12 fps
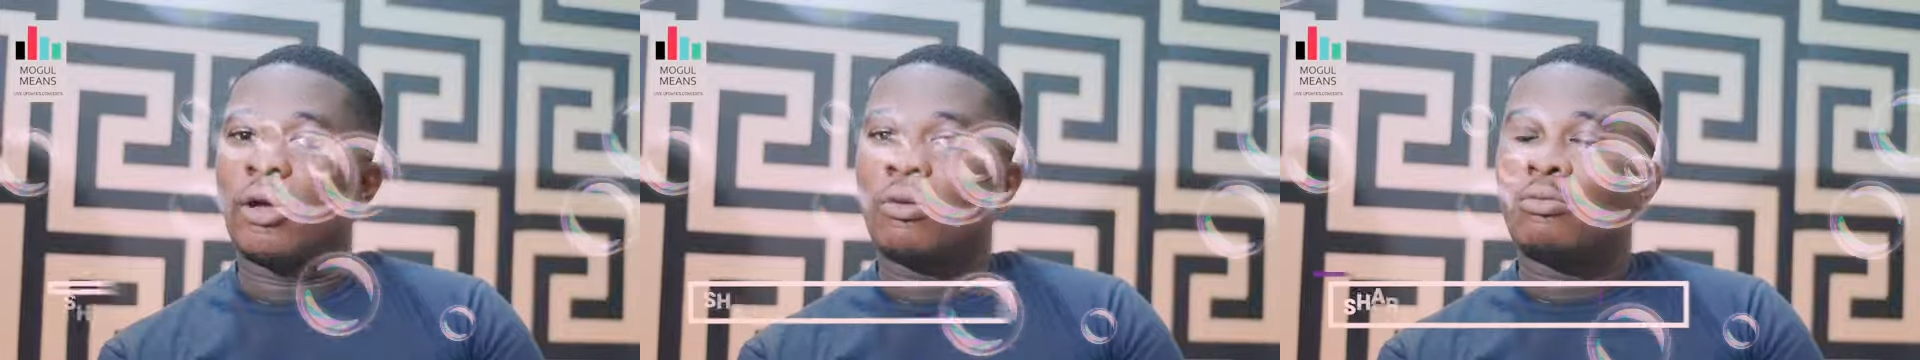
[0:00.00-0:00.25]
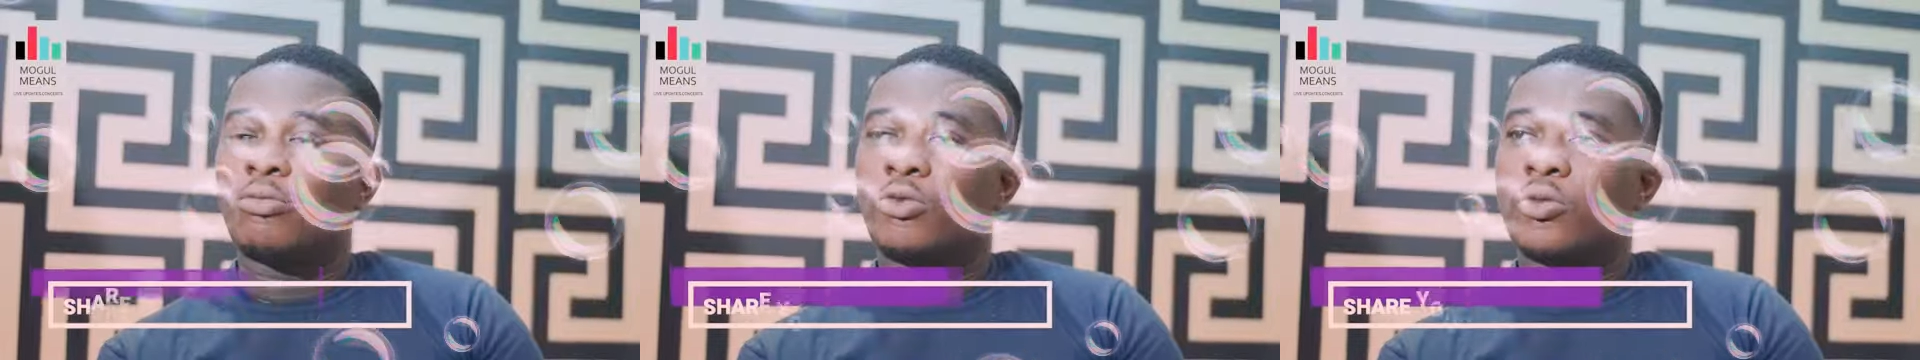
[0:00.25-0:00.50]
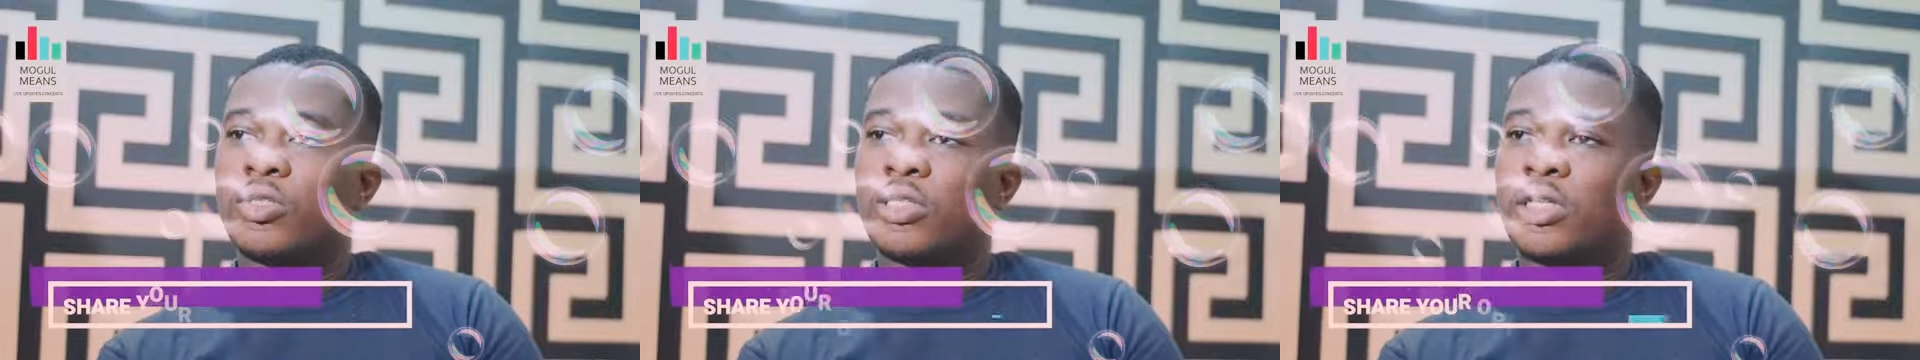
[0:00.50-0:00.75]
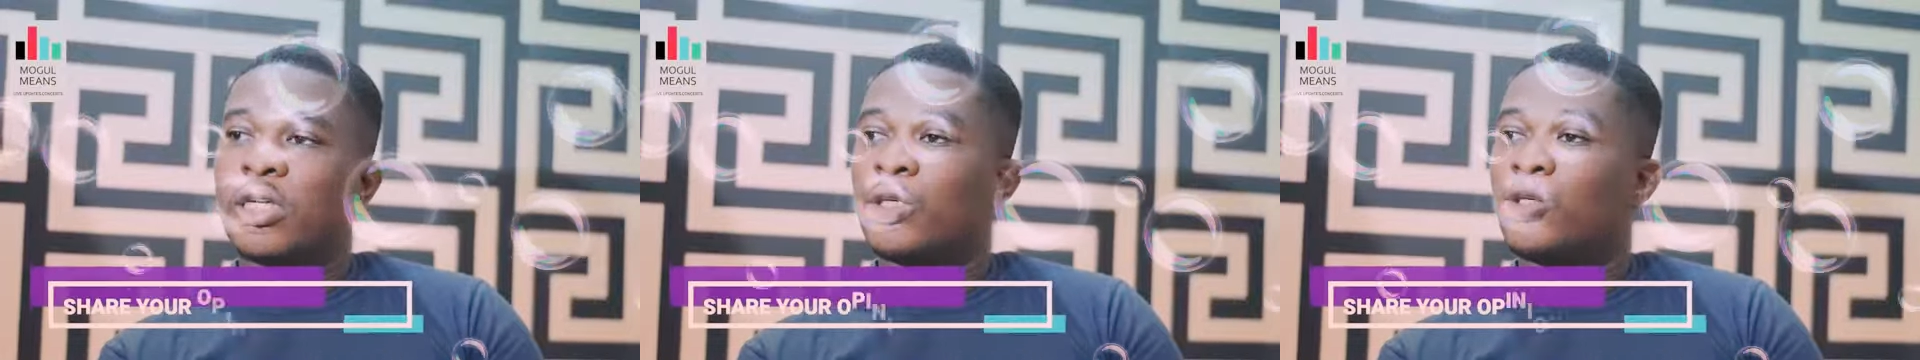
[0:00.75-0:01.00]
we're
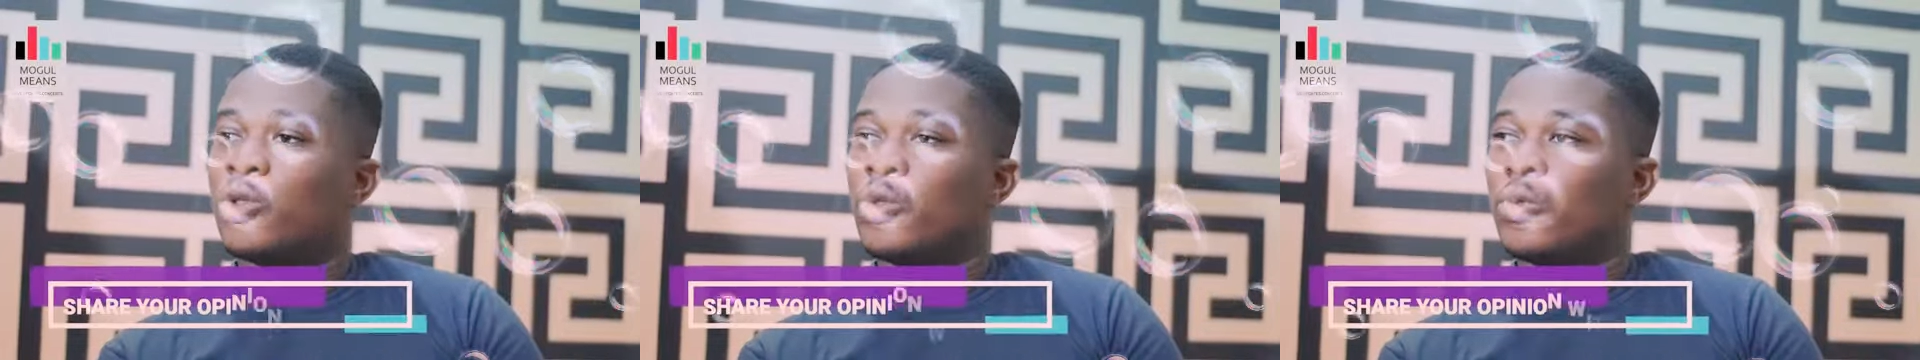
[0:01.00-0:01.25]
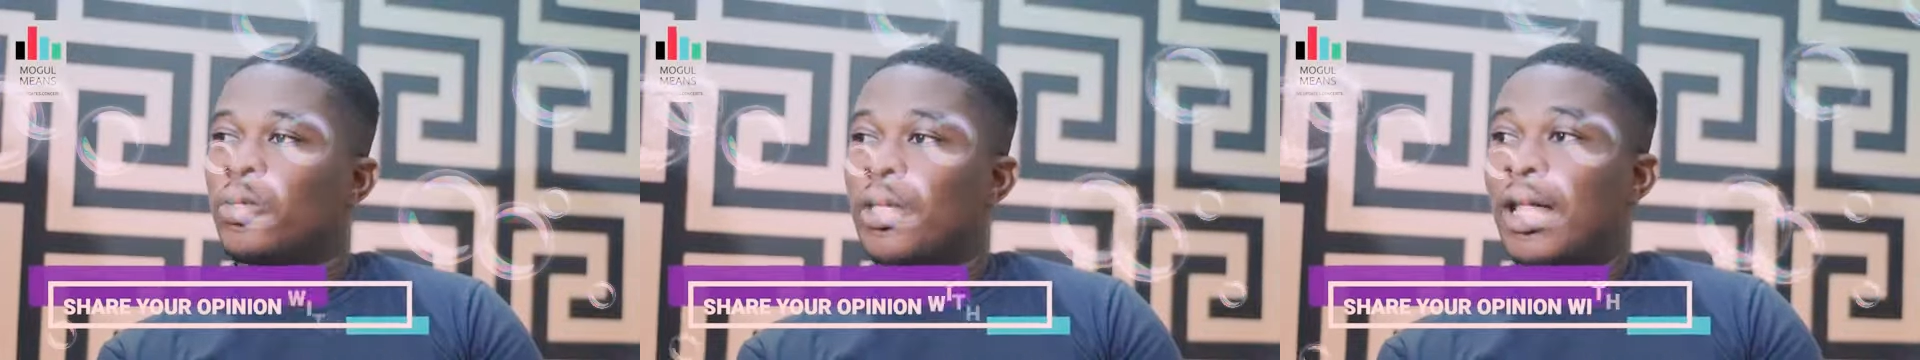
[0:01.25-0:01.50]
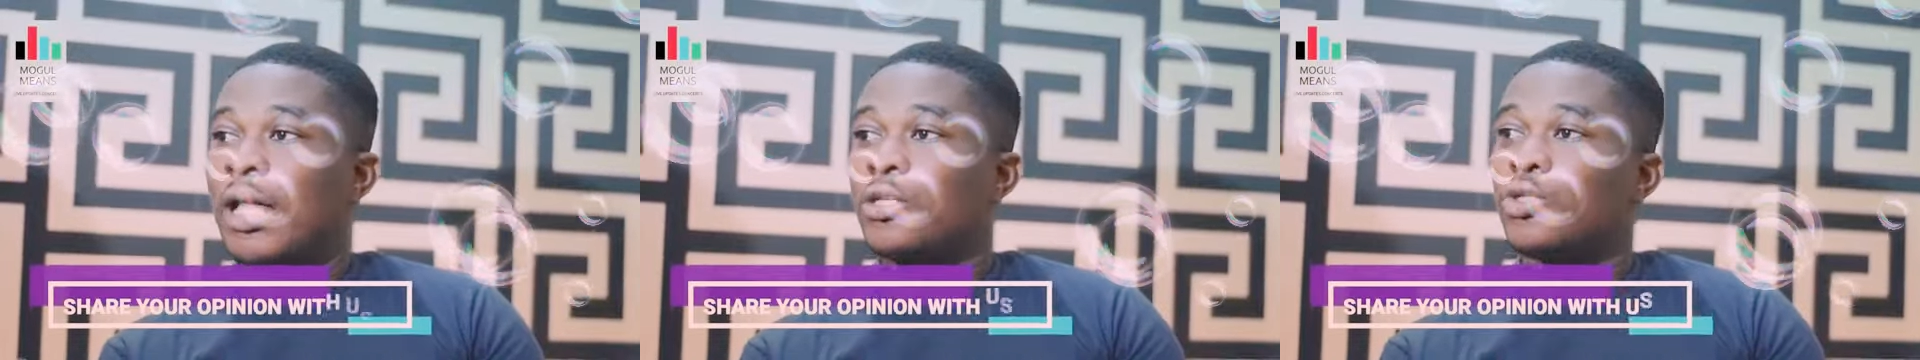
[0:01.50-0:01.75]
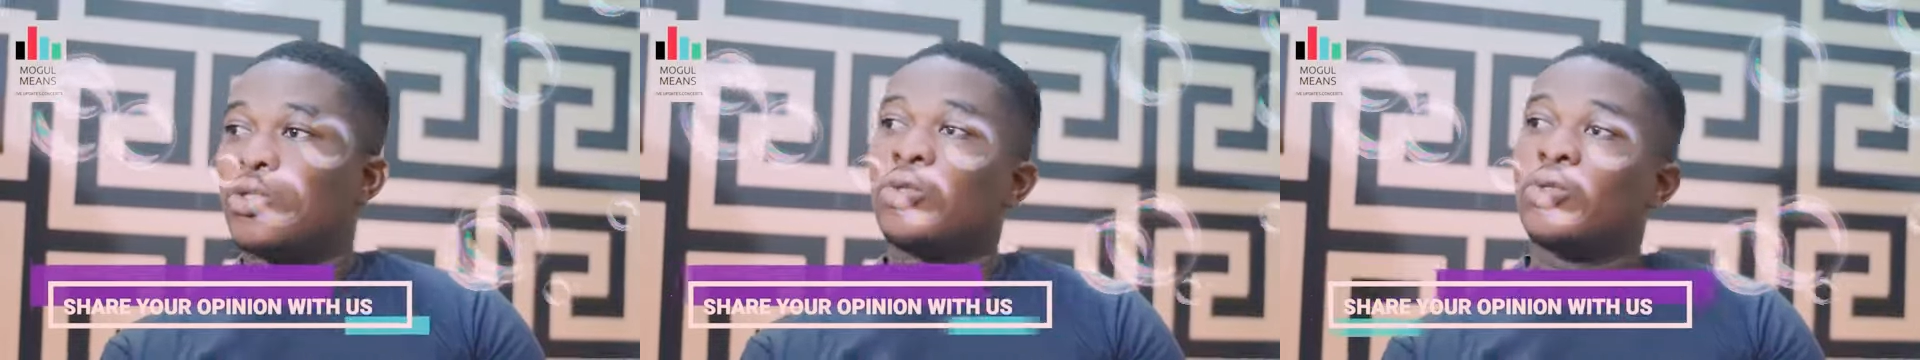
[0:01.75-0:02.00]
mostly into
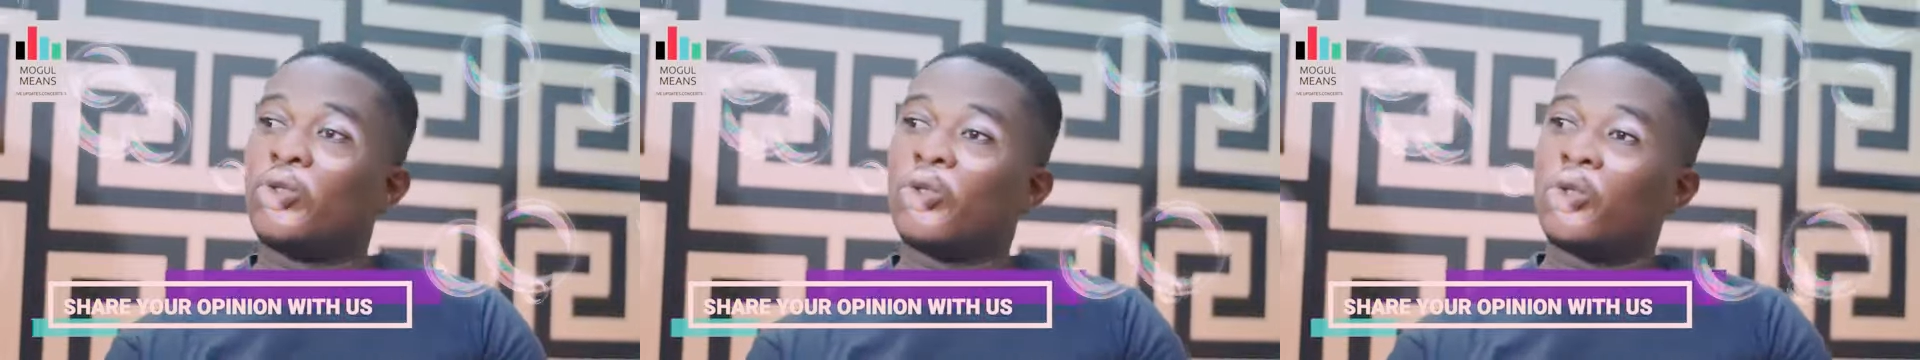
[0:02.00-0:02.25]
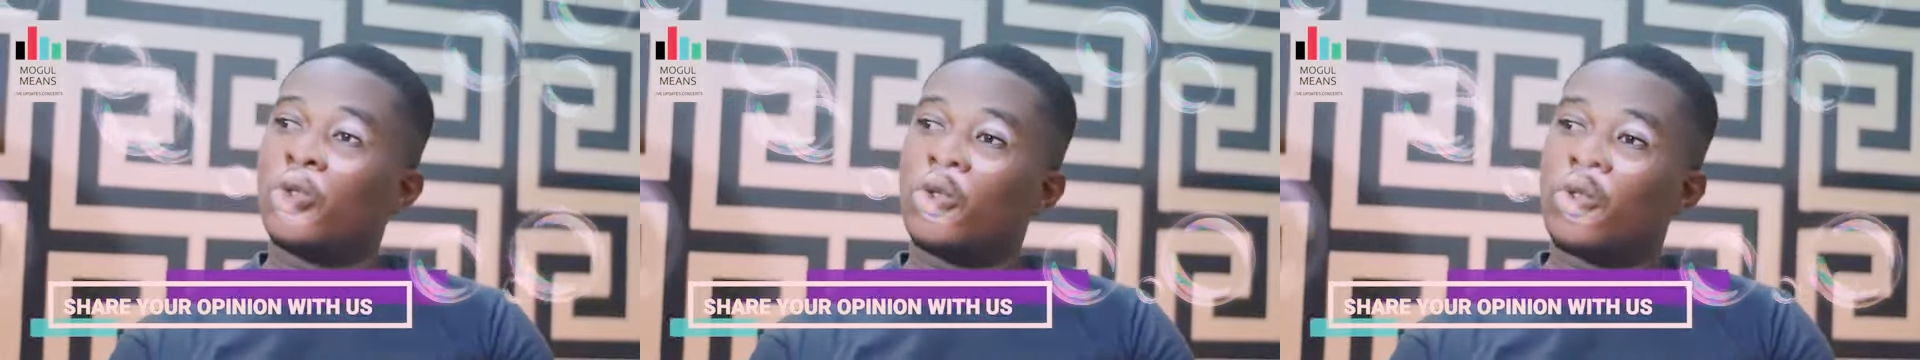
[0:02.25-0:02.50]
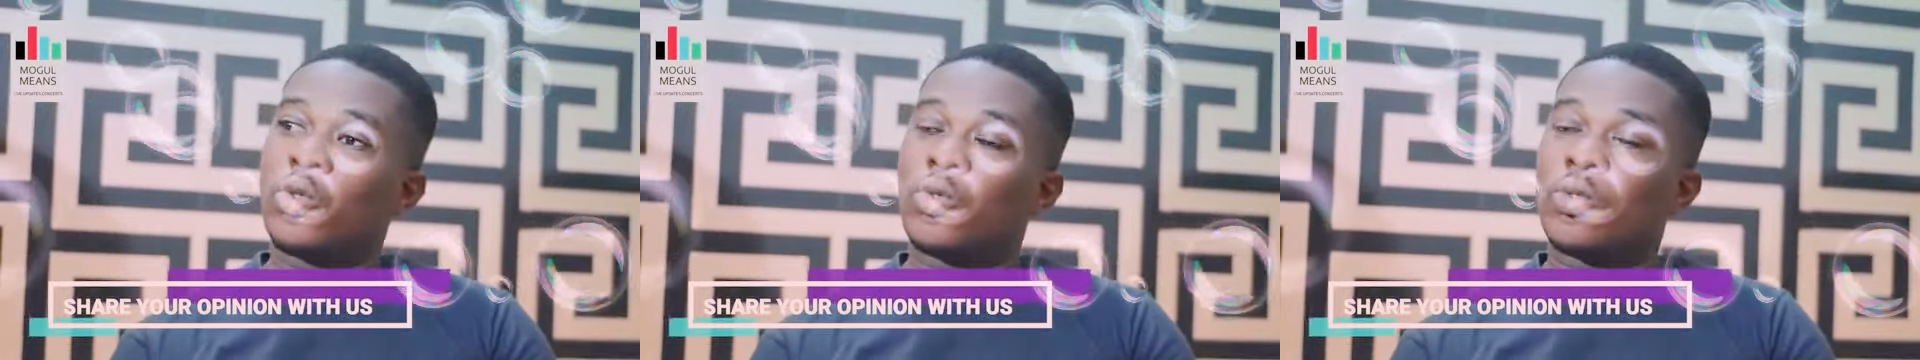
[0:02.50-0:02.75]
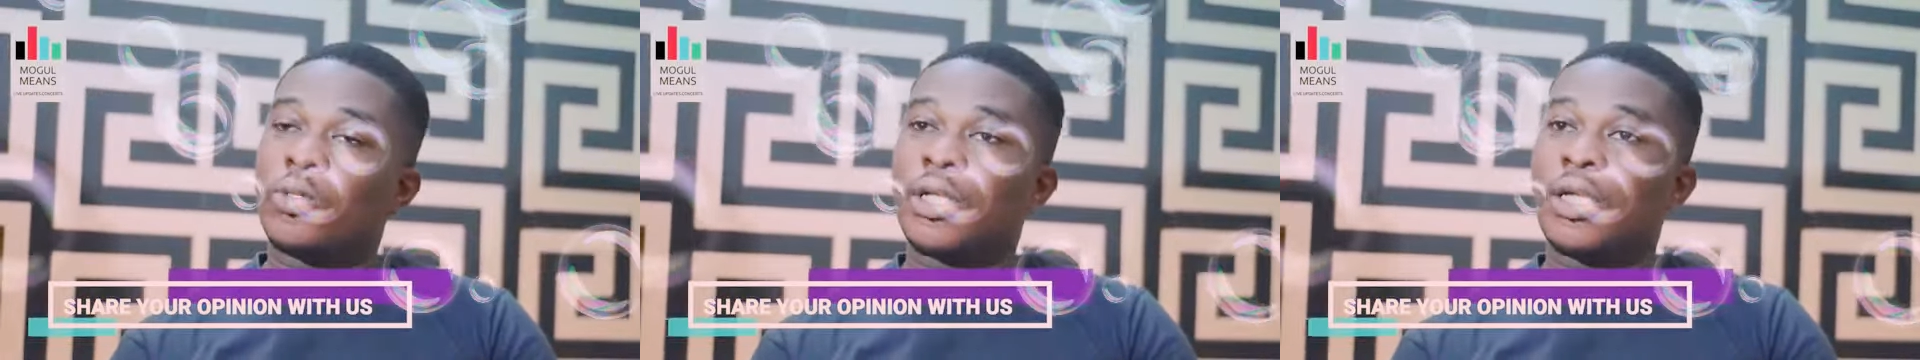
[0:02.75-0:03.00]
Azonto
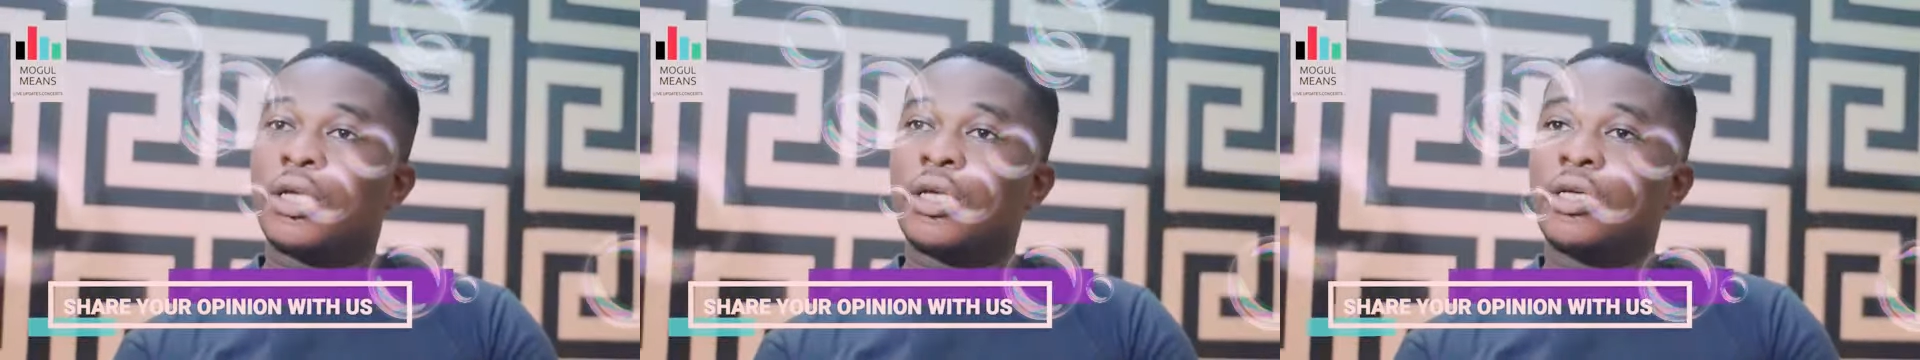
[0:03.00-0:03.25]
or the,